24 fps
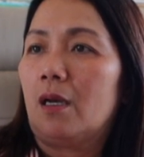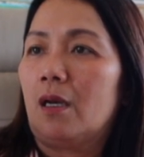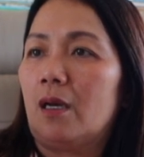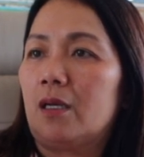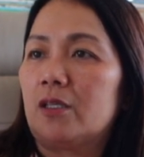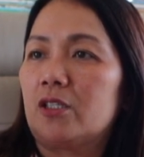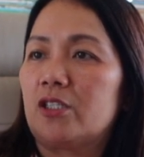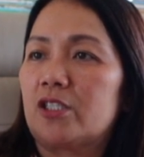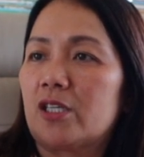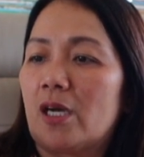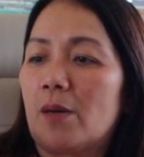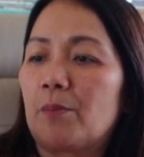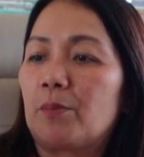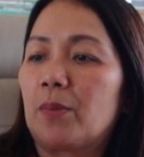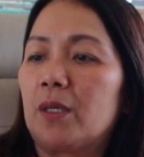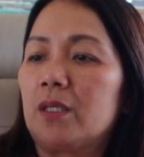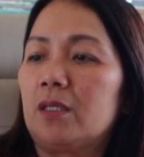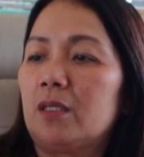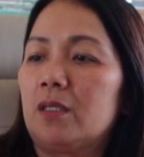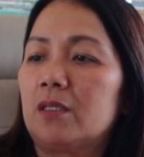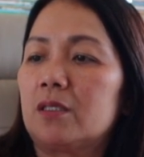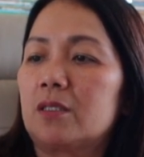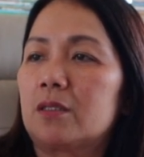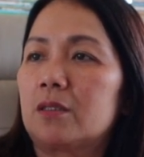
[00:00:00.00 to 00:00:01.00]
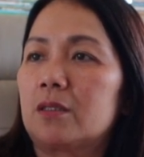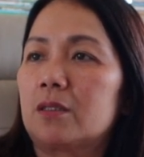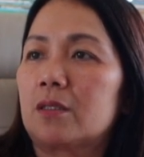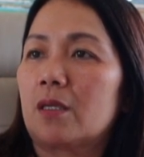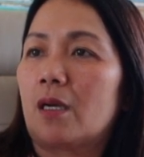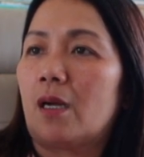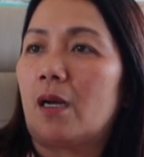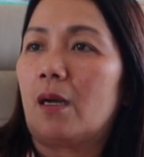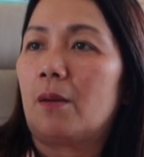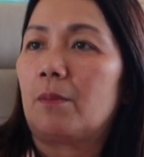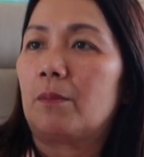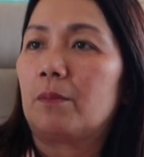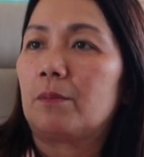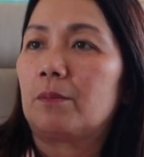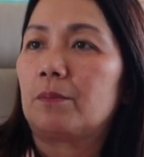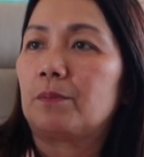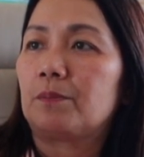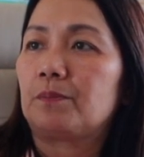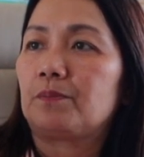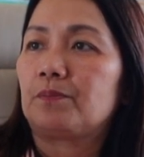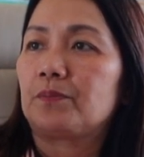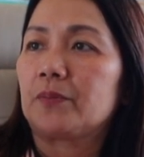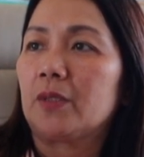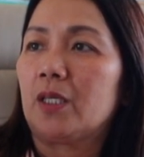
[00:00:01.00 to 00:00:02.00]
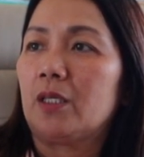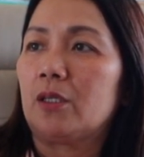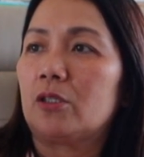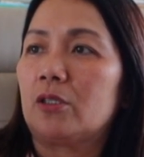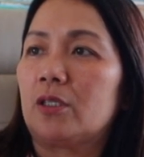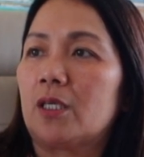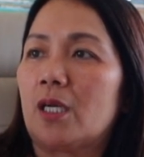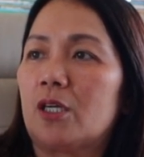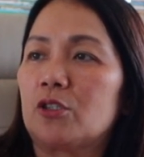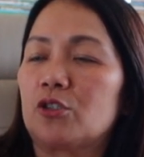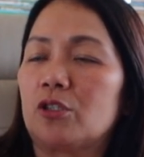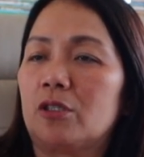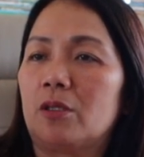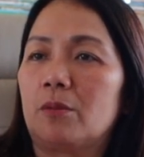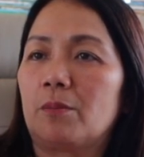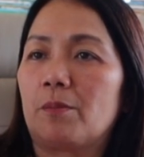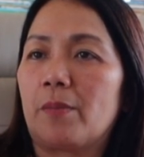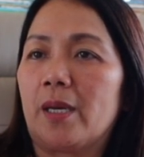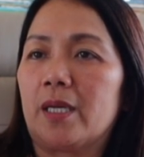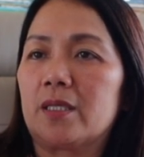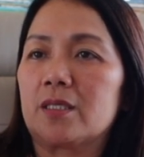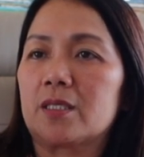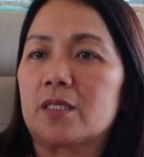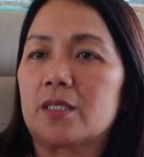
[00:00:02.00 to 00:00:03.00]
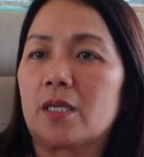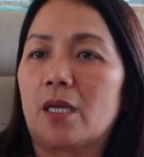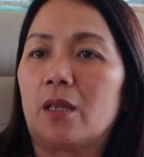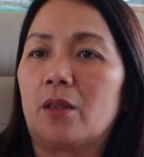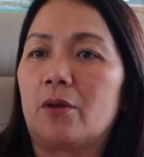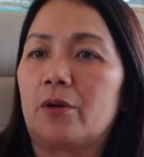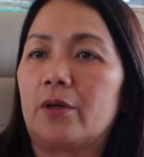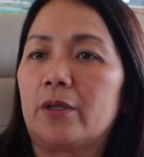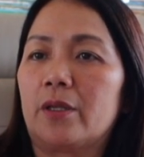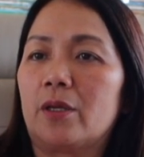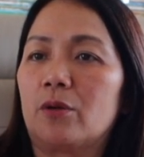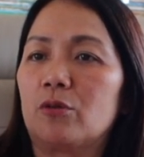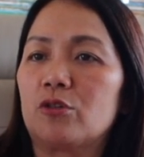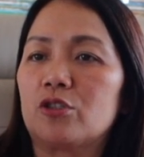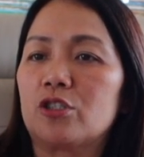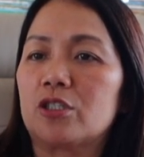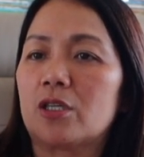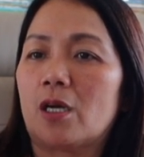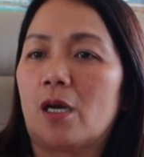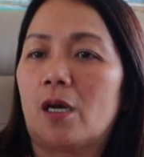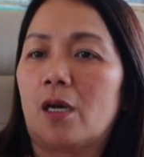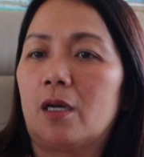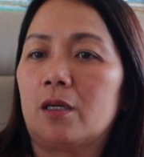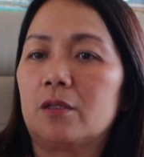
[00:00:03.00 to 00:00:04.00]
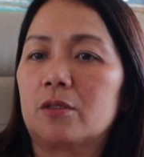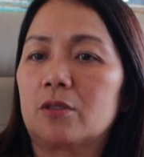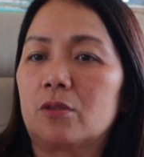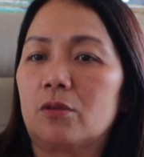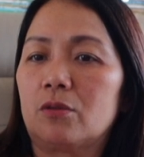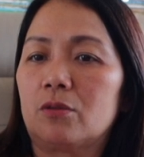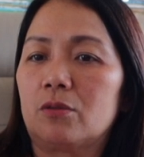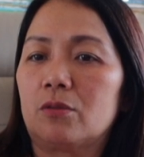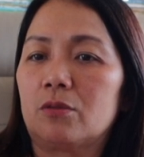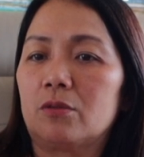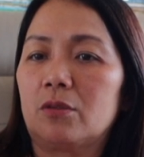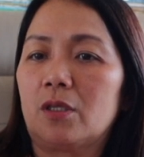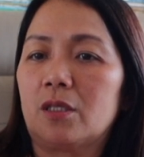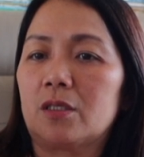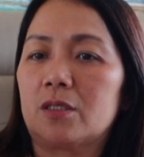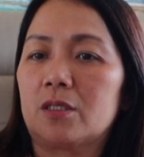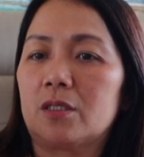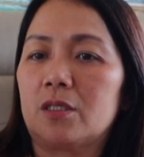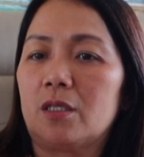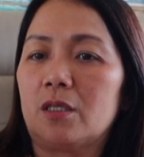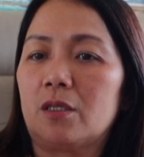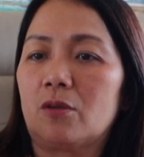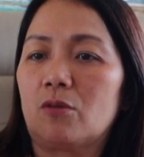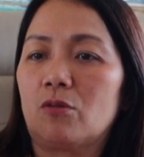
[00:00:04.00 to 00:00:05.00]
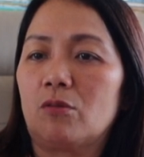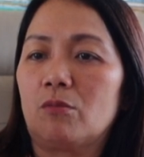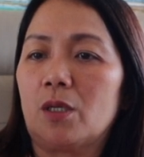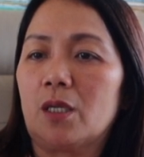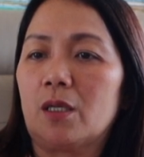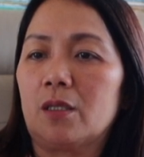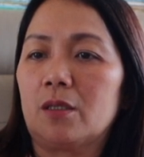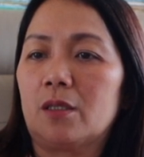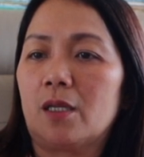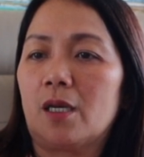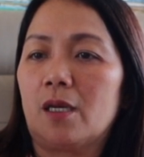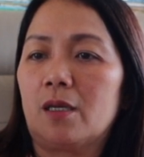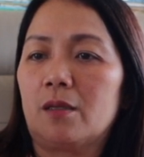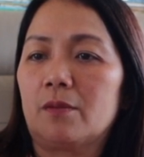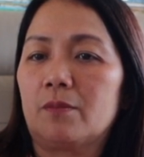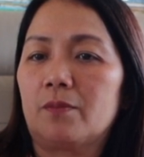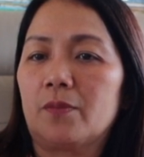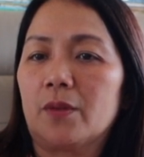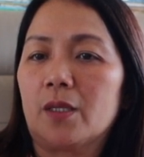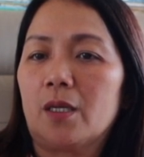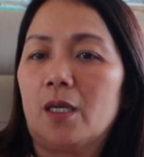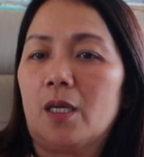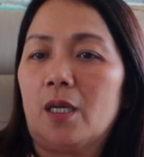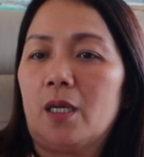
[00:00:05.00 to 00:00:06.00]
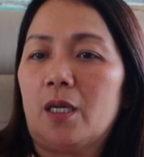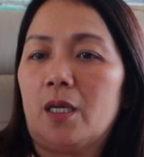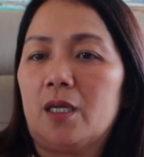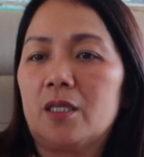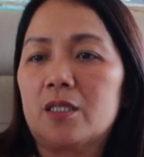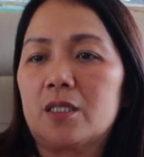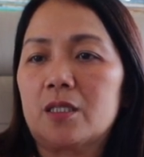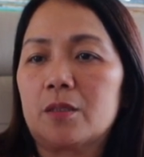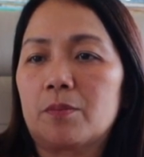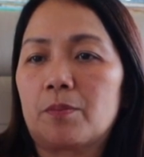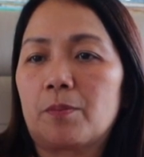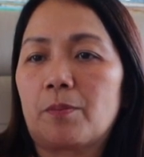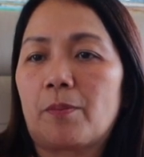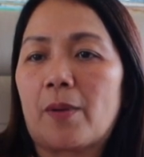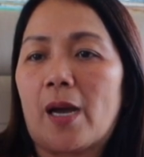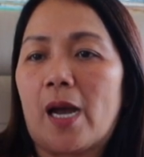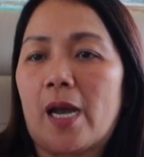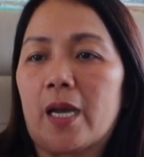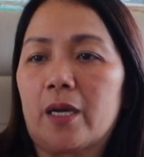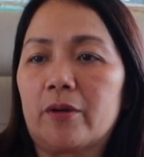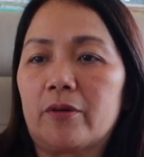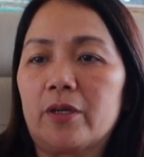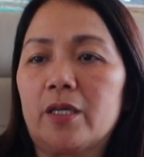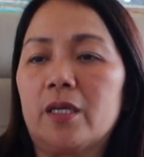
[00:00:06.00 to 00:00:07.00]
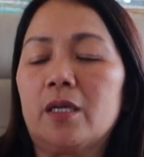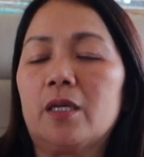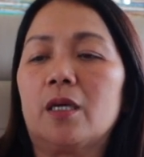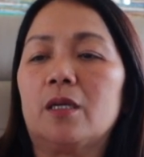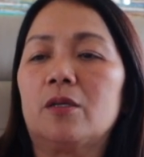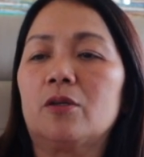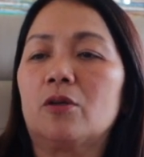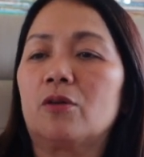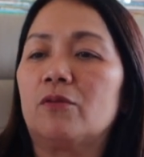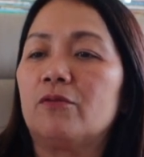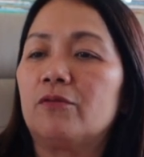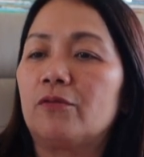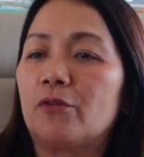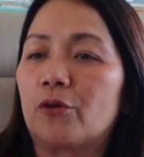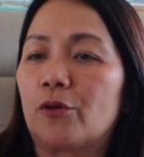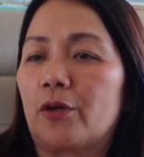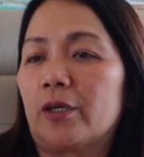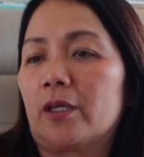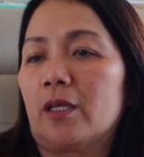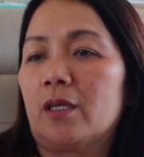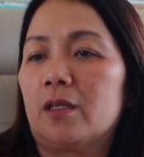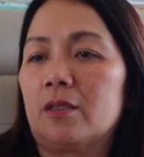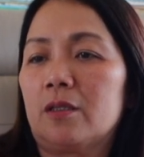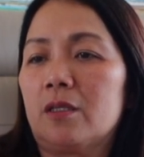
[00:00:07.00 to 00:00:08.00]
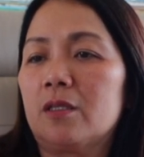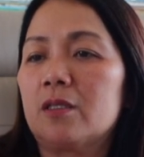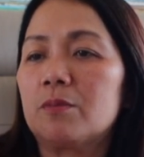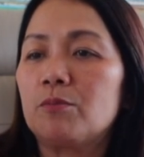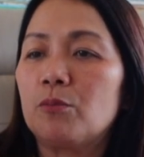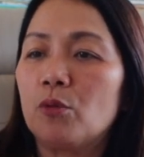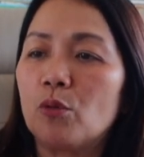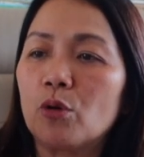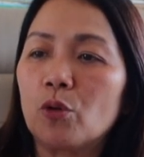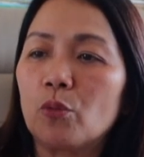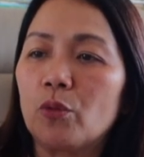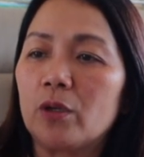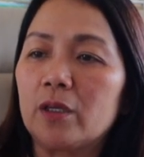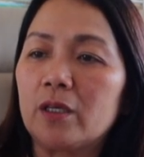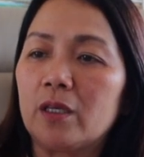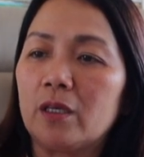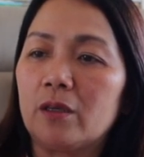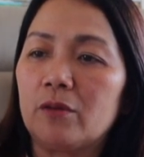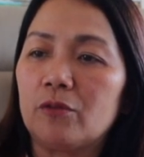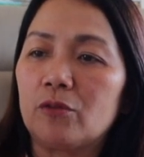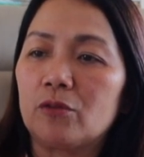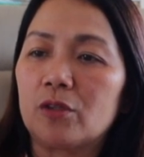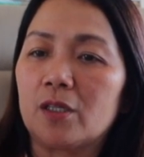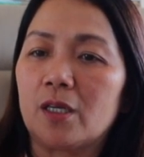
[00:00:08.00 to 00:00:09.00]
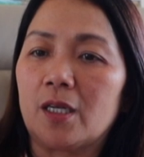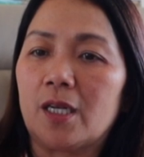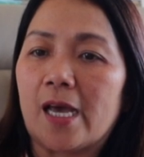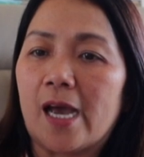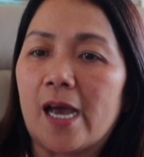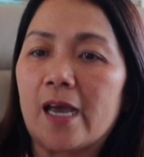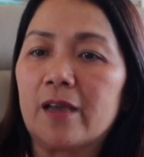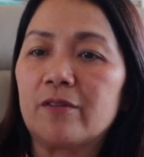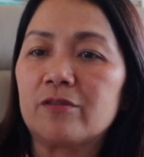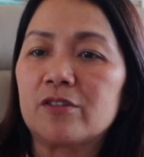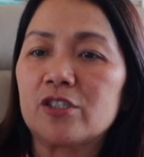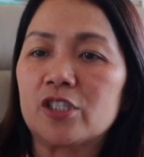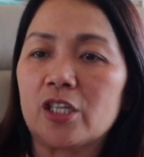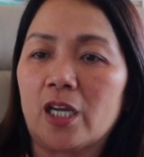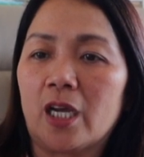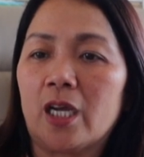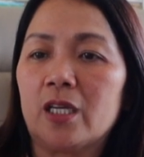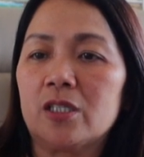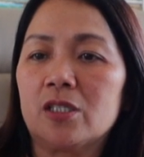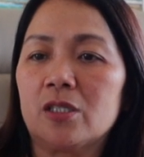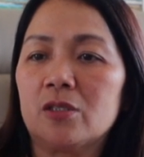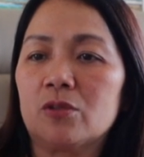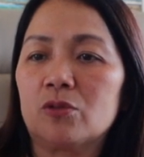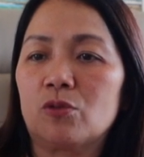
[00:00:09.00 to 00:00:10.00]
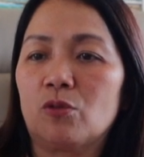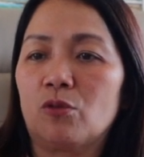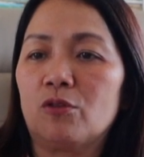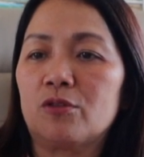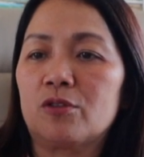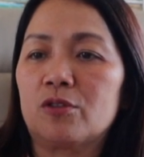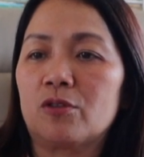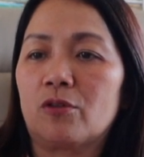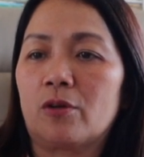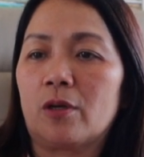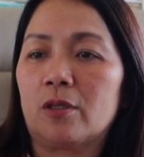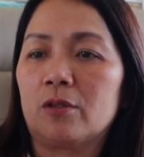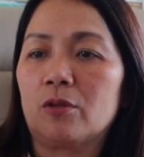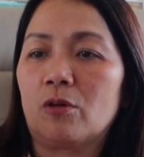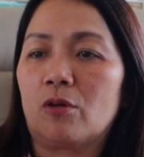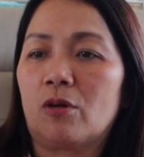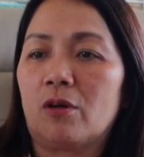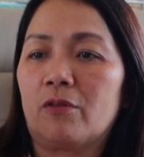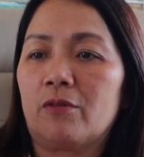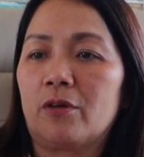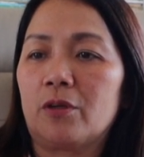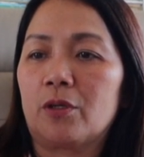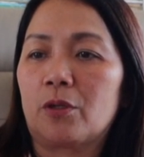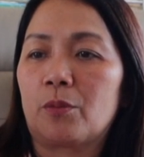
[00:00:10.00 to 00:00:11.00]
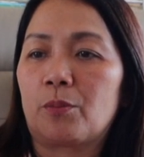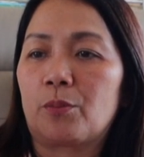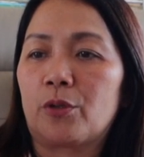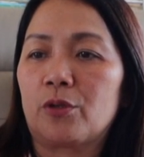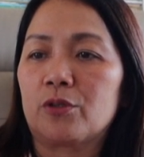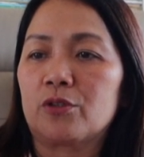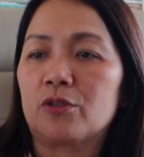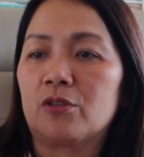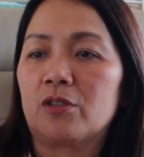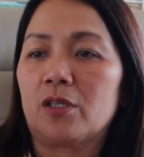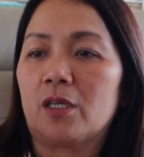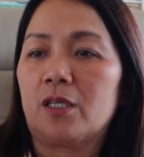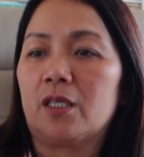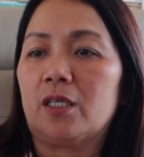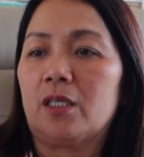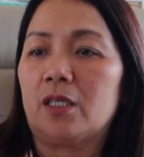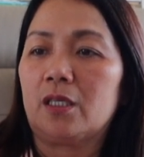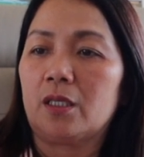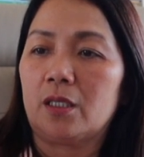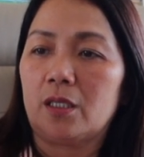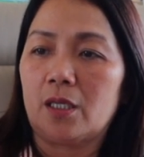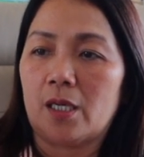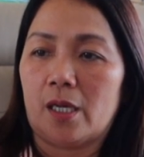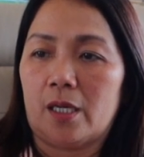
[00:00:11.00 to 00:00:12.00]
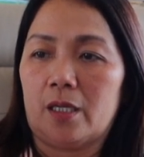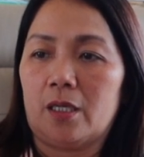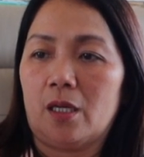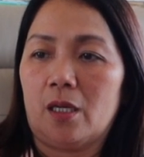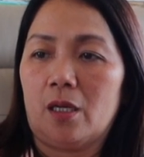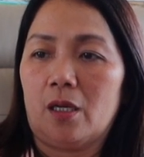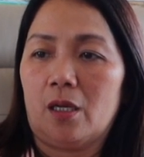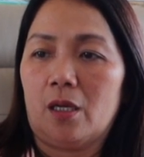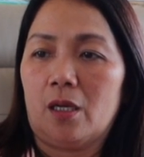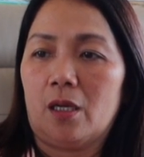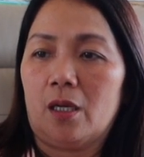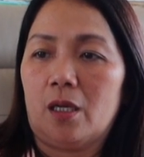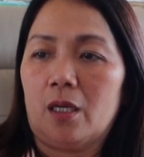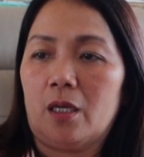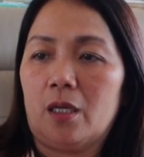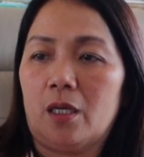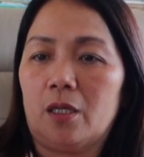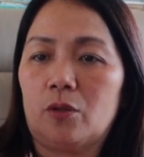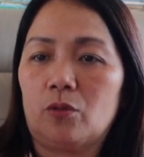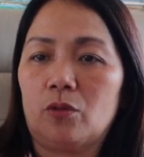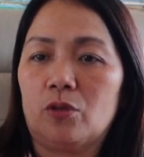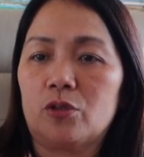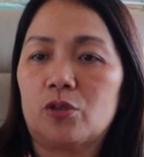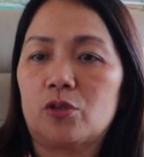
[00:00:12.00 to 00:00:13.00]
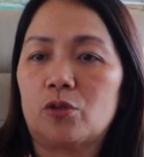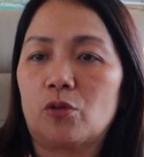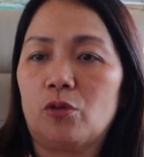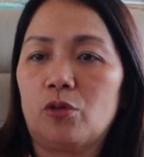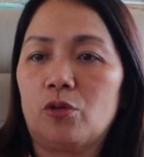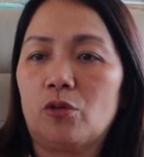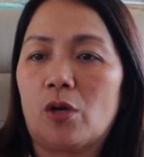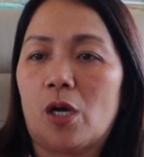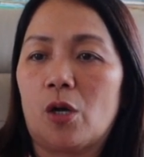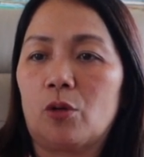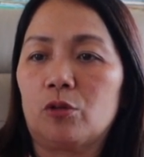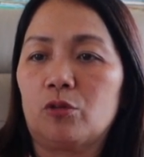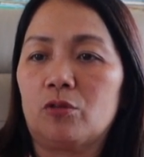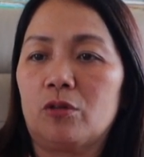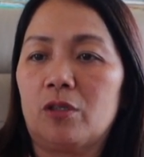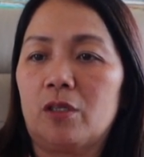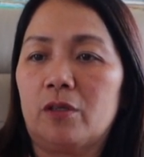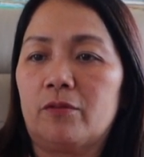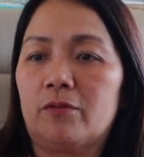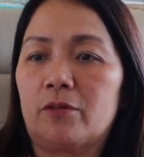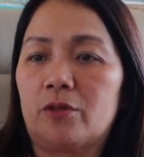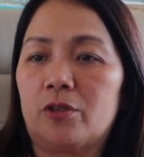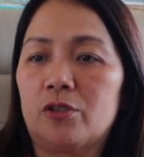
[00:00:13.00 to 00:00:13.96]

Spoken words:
a Japanese international bestseller daw siya. So, let's see kung maganda. Inspiring and comforting. This book will give you the life-changing tools to uncover your personal ikigai. It will show you how to leave